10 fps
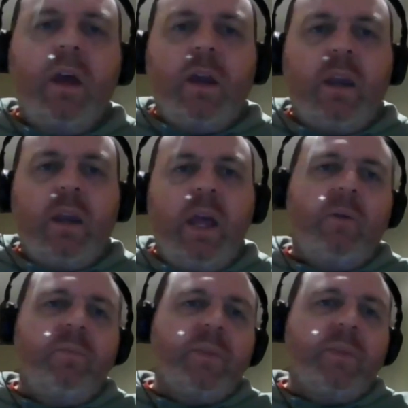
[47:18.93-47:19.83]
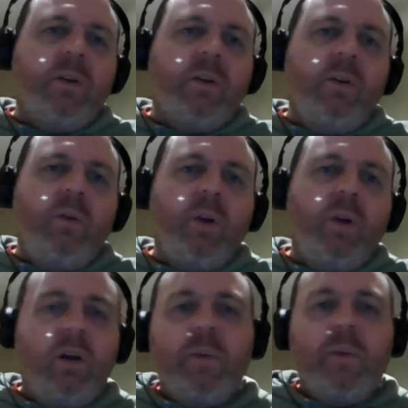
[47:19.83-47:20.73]
Now, what I
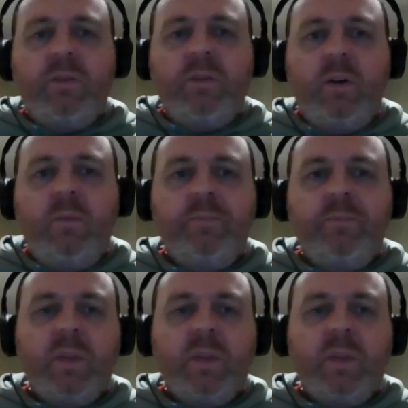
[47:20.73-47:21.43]
like about this film,